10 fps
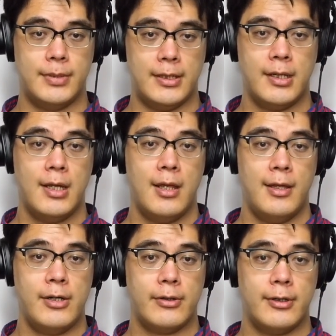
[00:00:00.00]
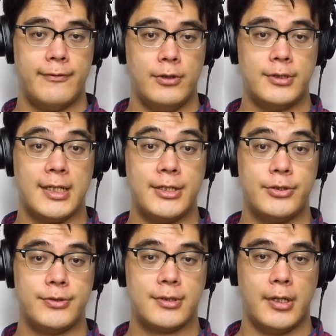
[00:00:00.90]
but here are a few to get
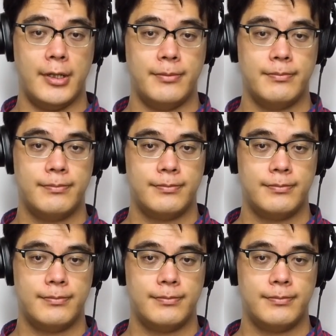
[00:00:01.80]
you started